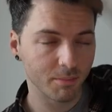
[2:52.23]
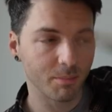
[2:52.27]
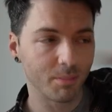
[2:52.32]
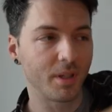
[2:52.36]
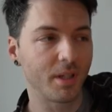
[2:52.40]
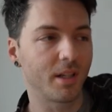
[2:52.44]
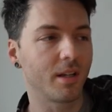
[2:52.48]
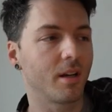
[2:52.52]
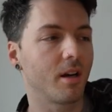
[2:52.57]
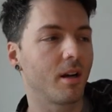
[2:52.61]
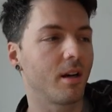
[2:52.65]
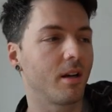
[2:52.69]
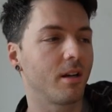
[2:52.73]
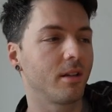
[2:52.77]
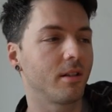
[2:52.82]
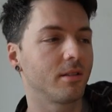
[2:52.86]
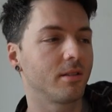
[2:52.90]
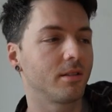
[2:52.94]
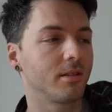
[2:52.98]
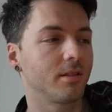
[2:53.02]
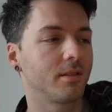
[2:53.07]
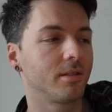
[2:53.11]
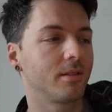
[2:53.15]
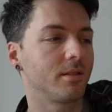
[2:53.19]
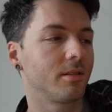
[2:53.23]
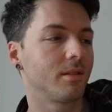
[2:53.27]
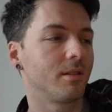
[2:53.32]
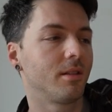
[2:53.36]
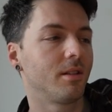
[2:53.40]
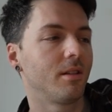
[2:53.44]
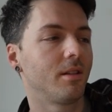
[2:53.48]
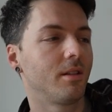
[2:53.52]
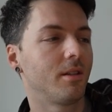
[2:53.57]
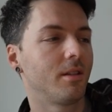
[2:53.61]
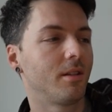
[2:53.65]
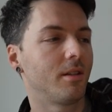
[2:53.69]
because
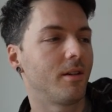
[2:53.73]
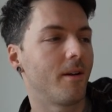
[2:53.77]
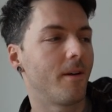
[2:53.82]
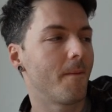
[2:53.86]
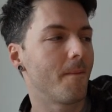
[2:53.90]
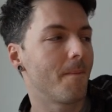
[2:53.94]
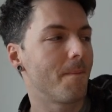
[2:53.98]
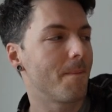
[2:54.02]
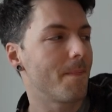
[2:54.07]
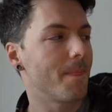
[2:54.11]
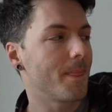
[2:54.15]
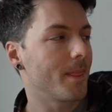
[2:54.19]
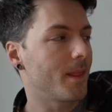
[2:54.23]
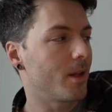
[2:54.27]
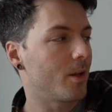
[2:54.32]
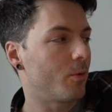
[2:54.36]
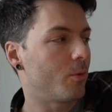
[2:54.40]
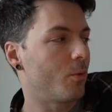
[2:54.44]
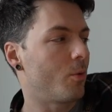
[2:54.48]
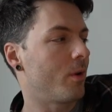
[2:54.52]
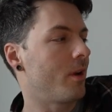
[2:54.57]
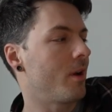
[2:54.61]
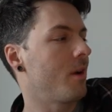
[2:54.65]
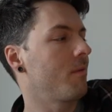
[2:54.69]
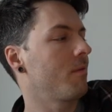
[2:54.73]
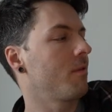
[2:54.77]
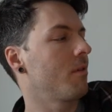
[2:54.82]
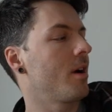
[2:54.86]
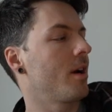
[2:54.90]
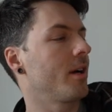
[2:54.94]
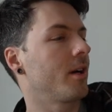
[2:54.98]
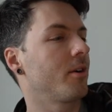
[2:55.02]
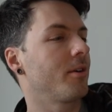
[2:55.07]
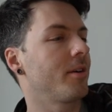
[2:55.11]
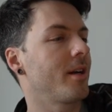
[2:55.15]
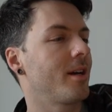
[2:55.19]
whenever
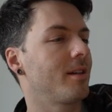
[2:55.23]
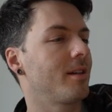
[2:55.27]
I go to